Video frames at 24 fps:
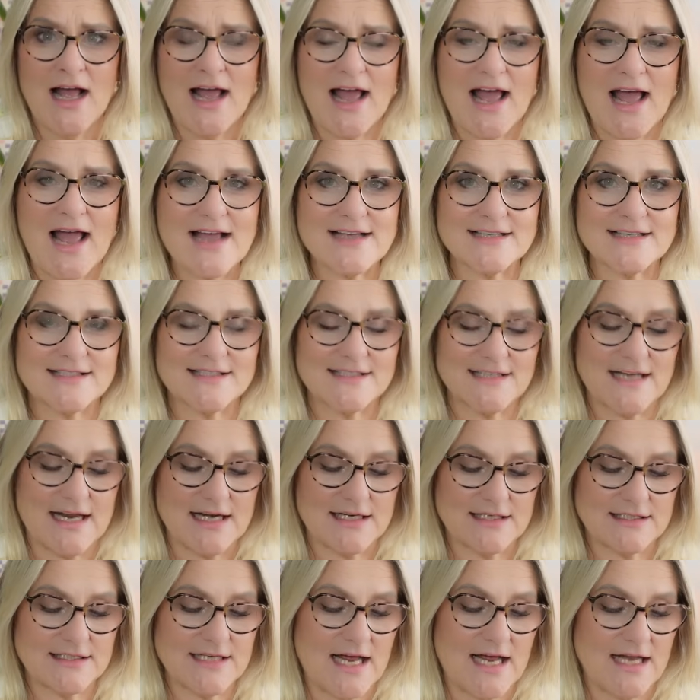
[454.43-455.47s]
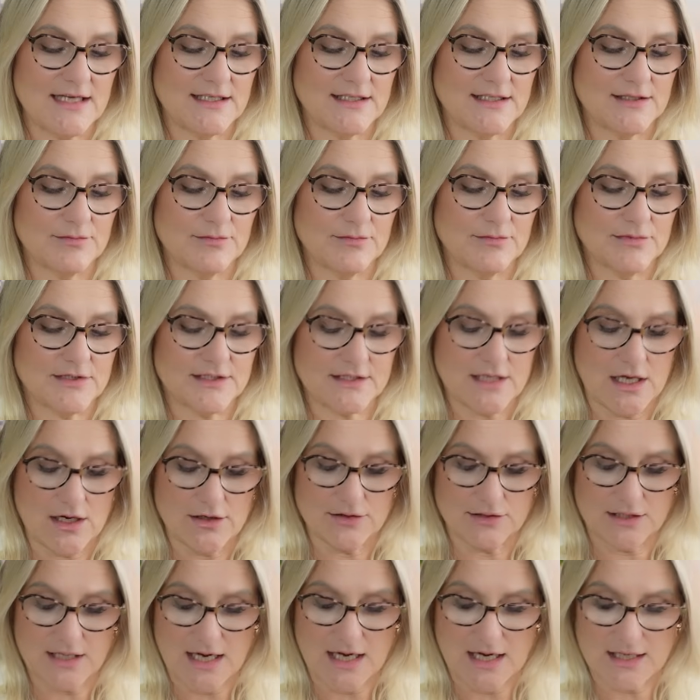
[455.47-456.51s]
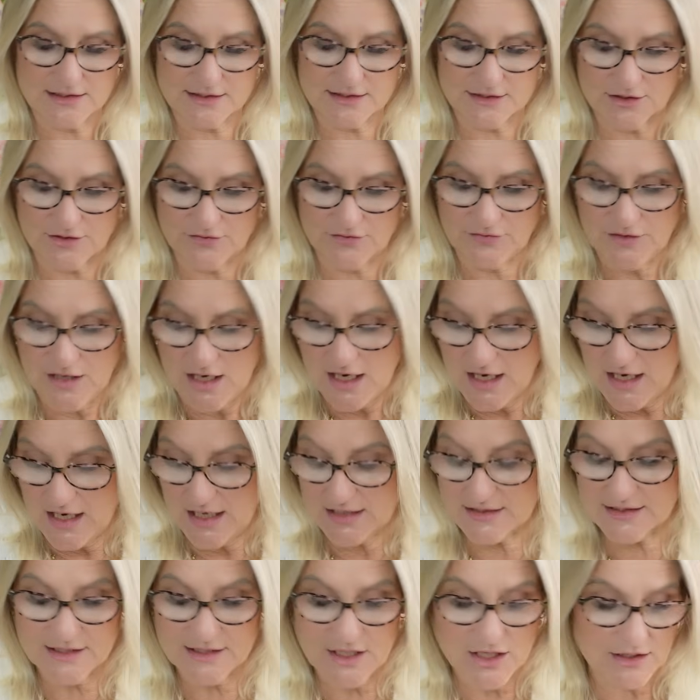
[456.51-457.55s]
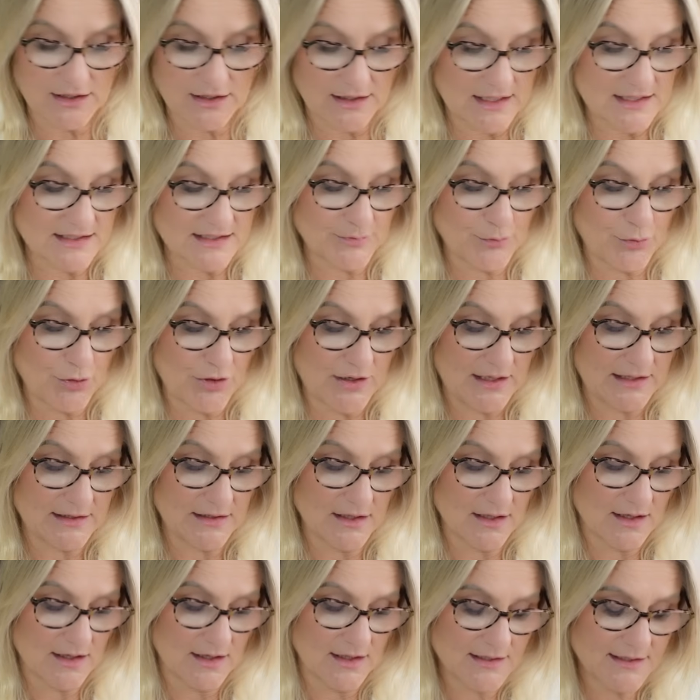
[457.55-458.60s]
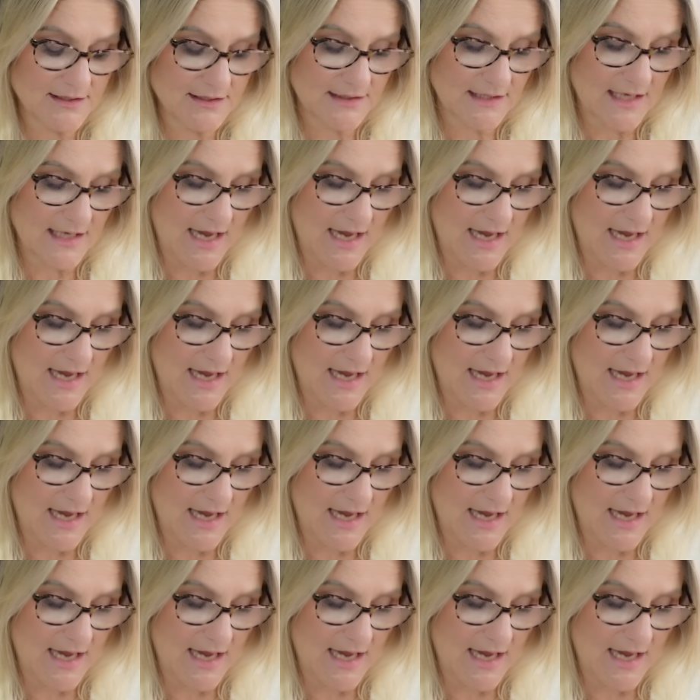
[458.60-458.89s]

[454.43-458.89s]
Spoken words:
as an Italian sewn cast off, it certainly is pretty nice.